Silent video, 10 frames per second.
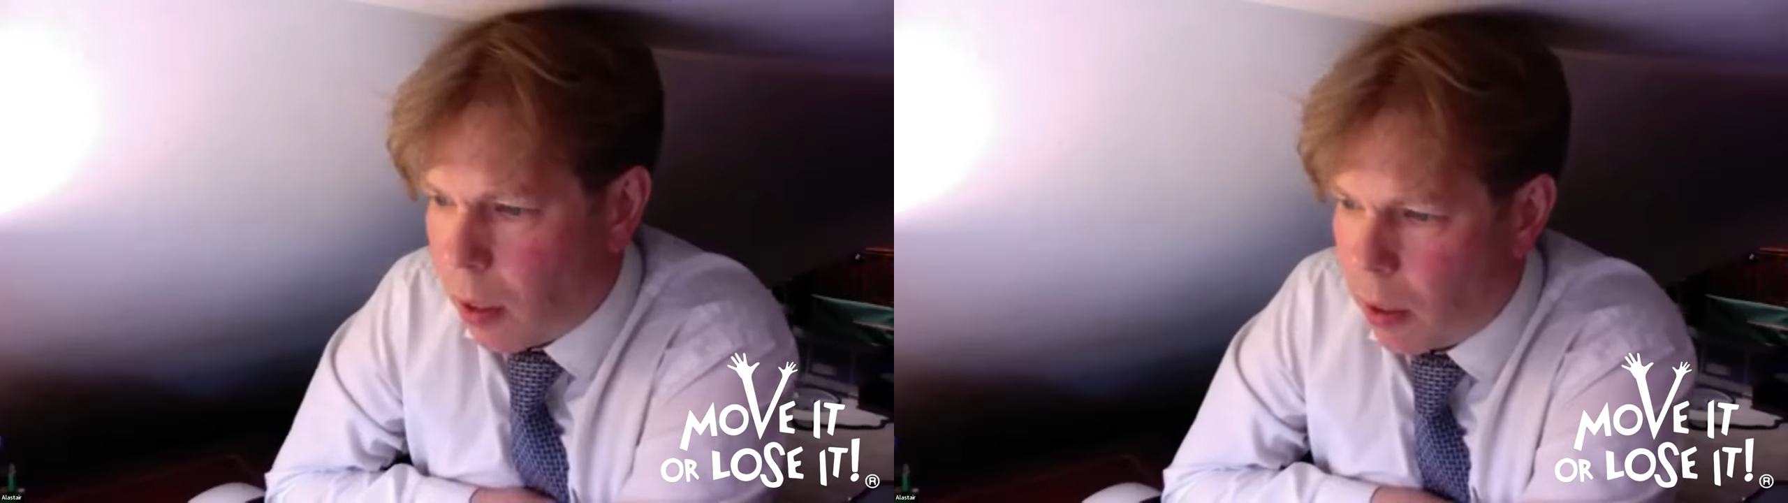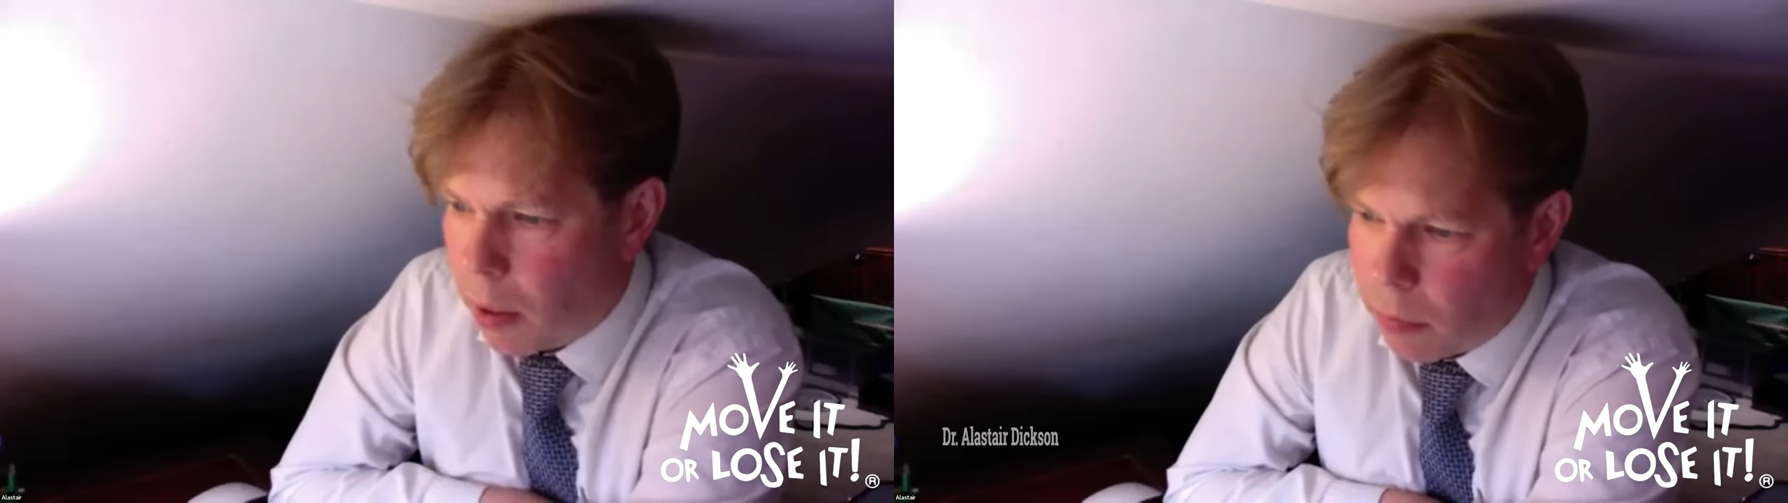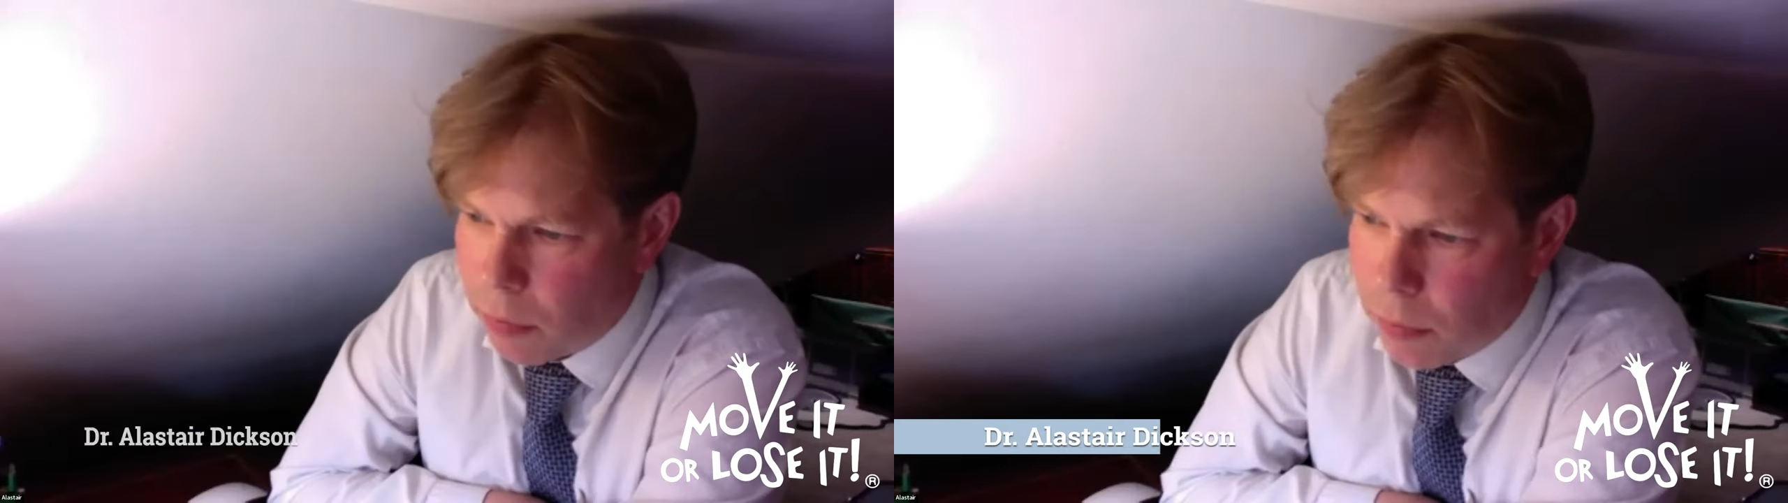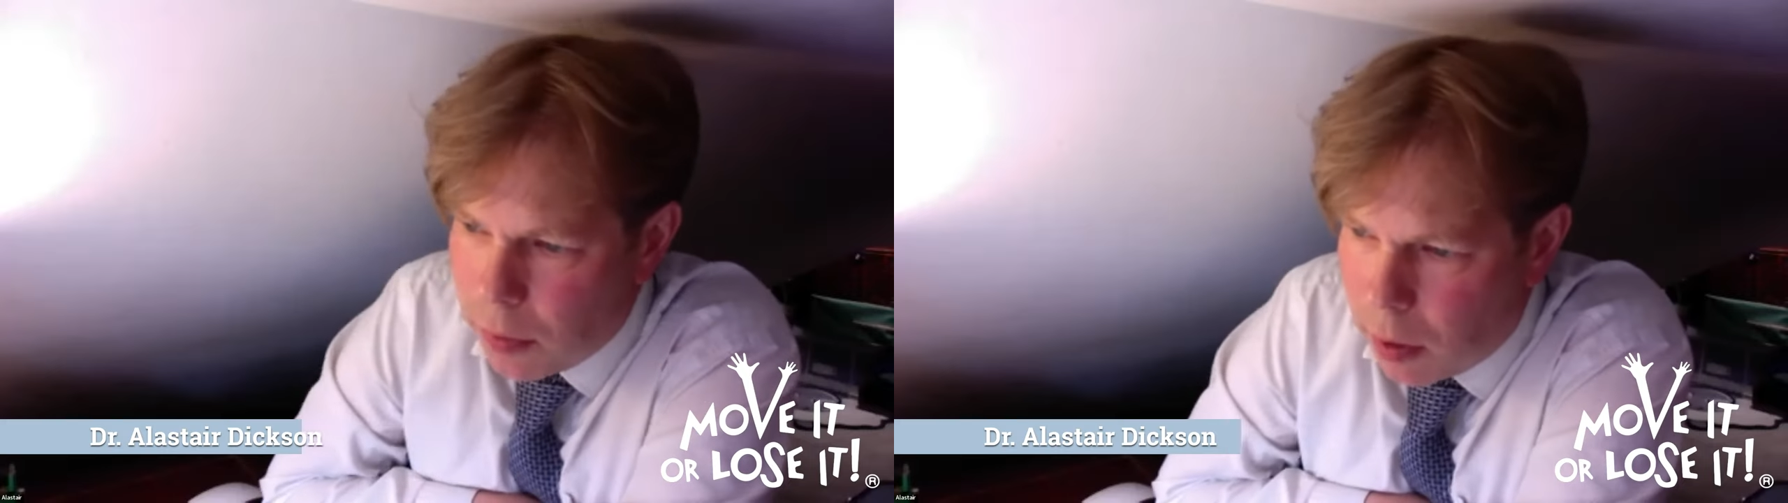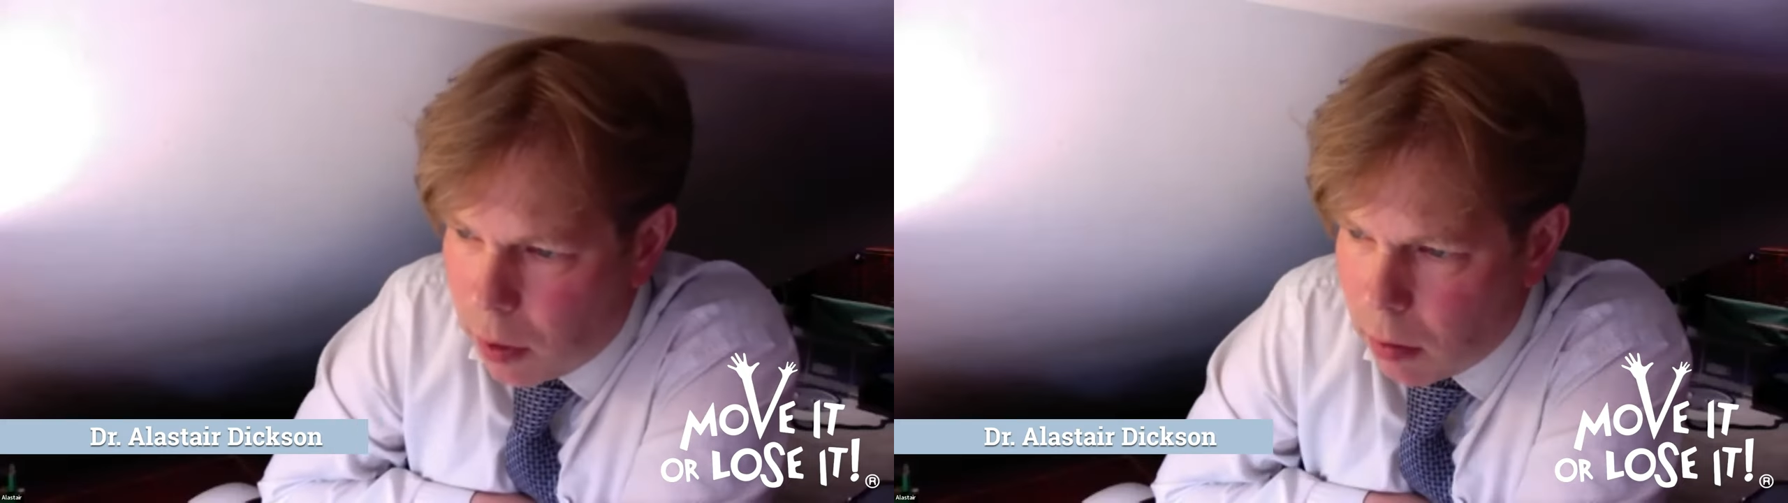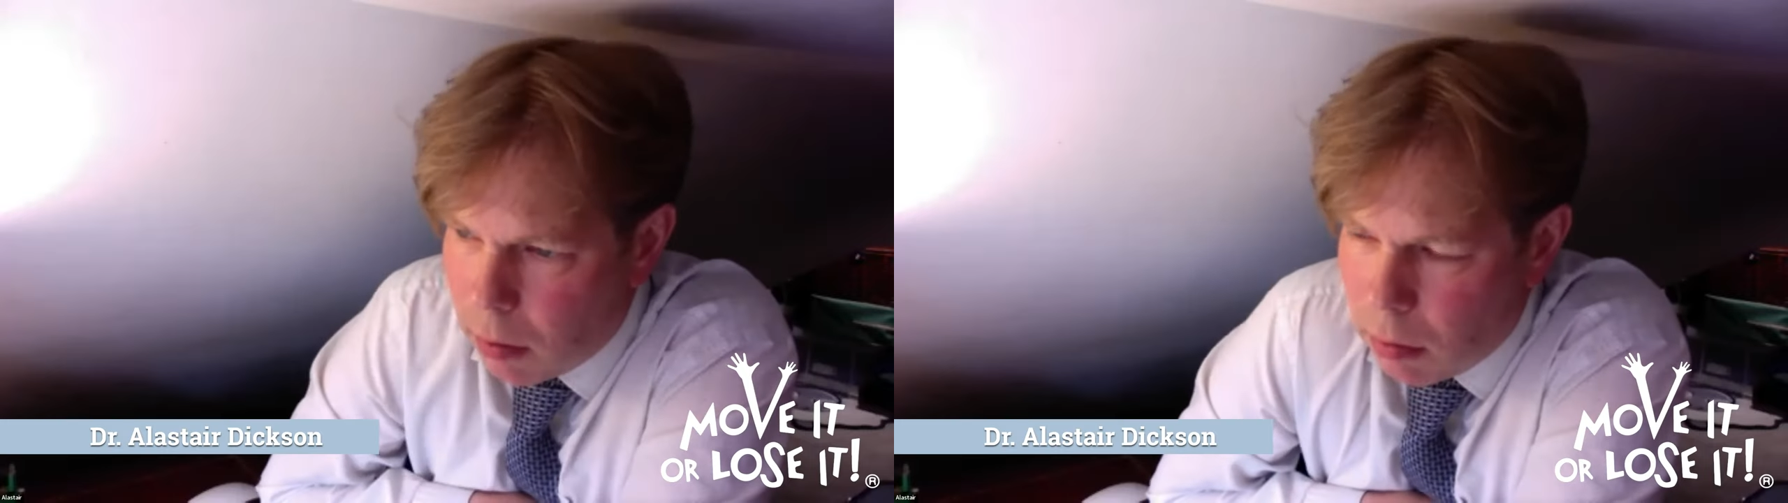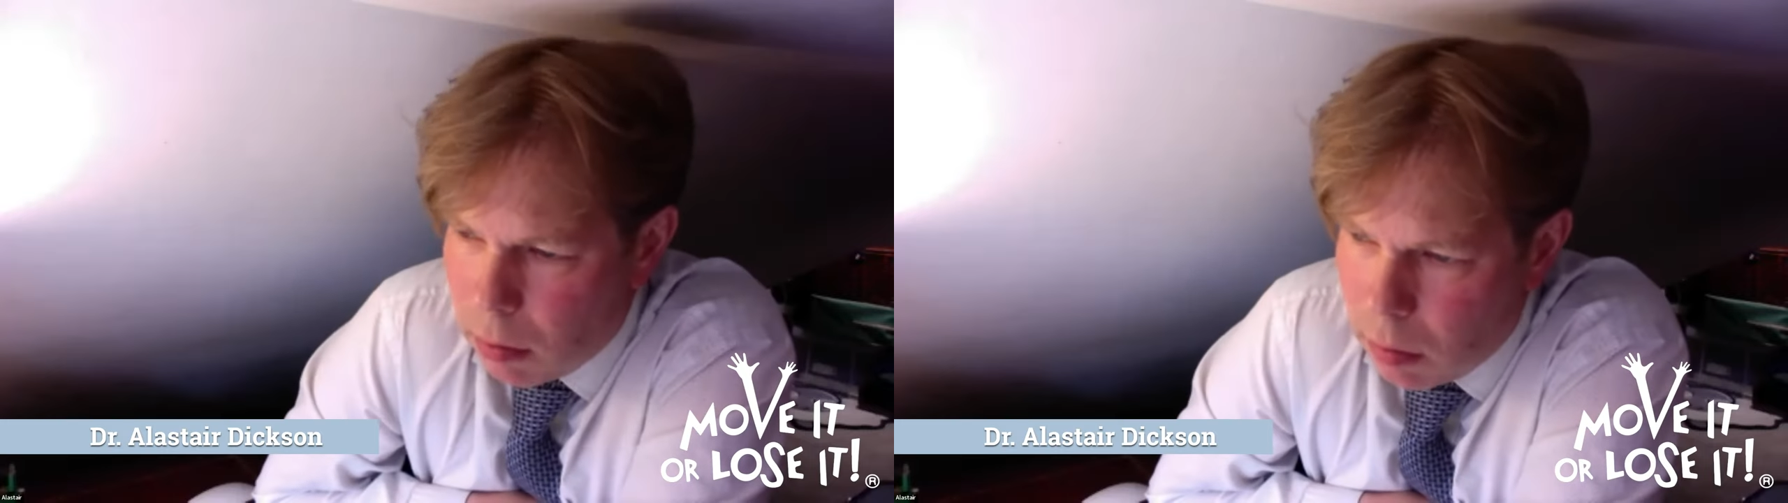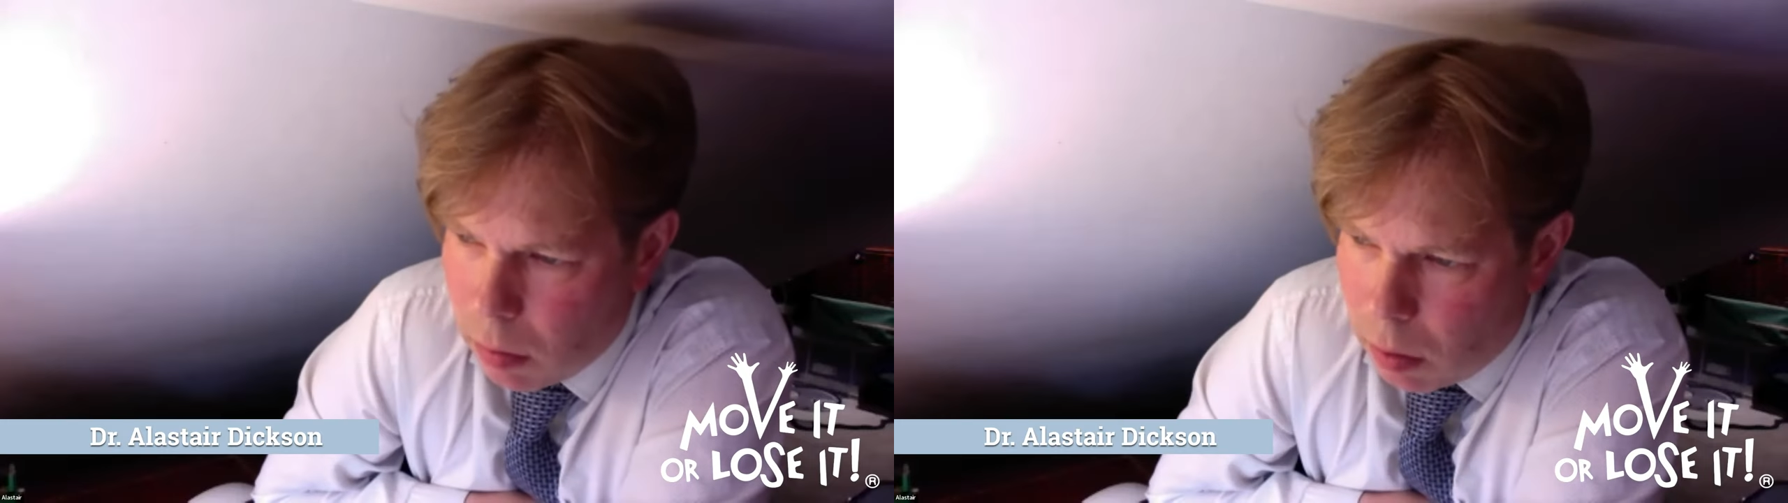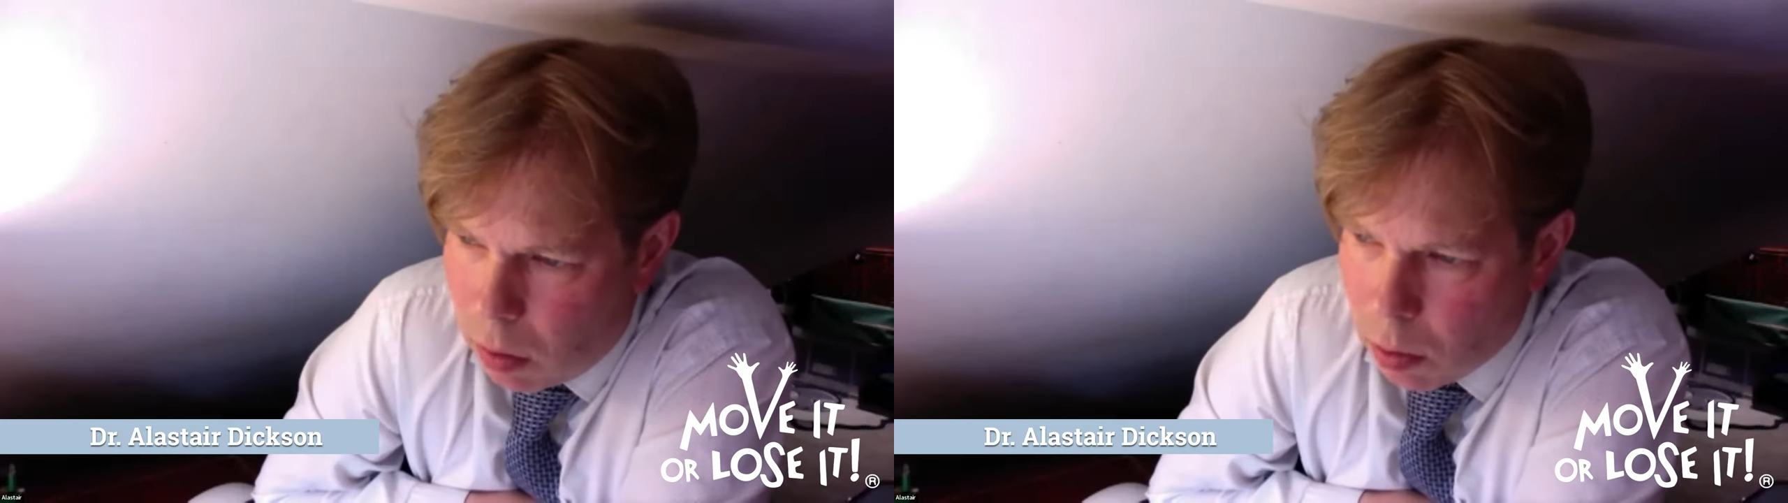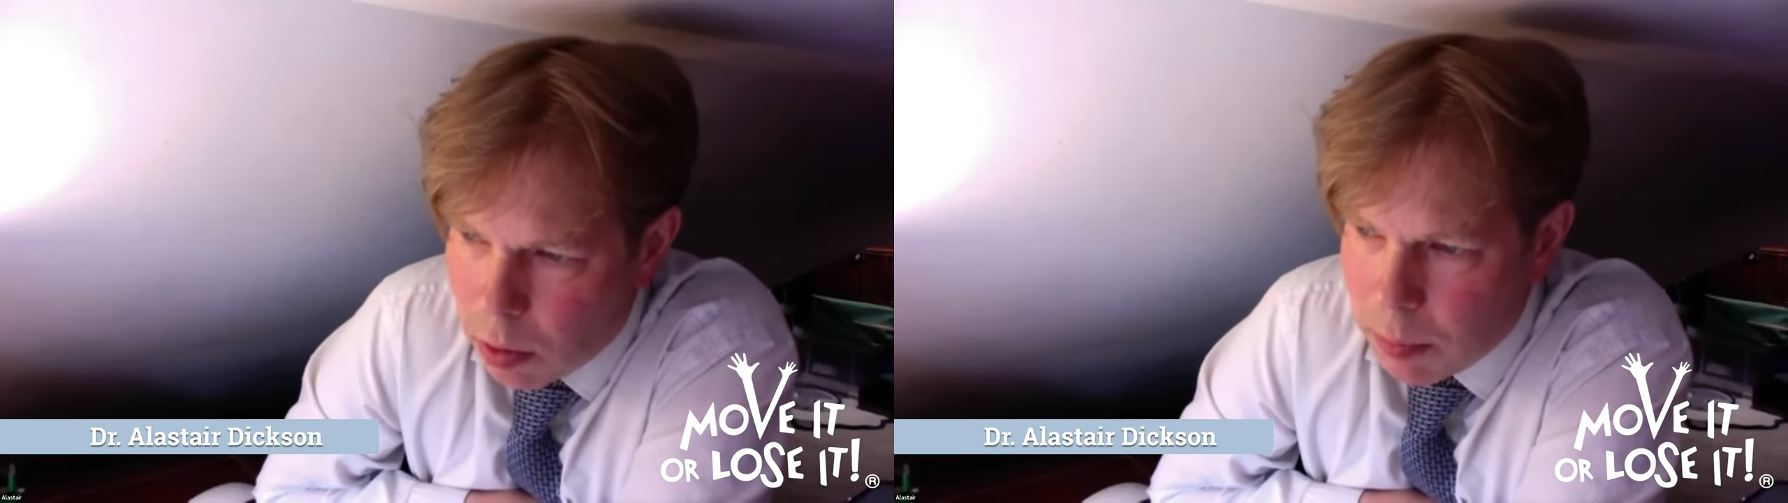I've
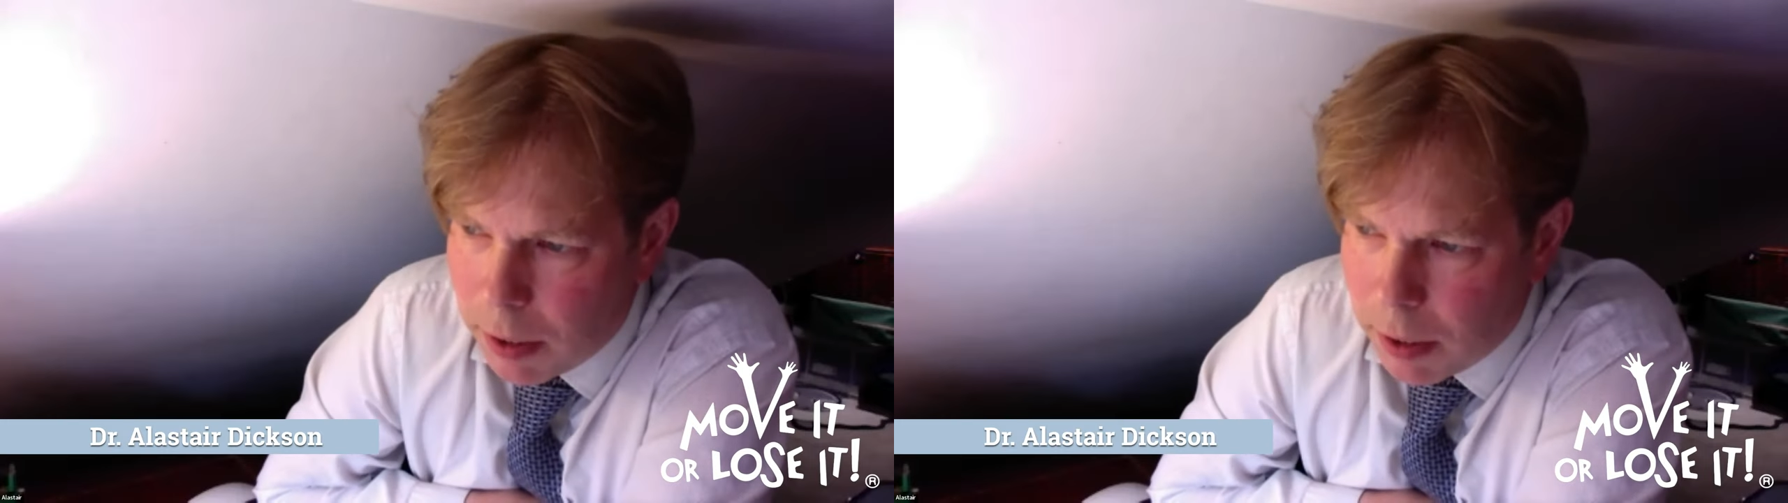always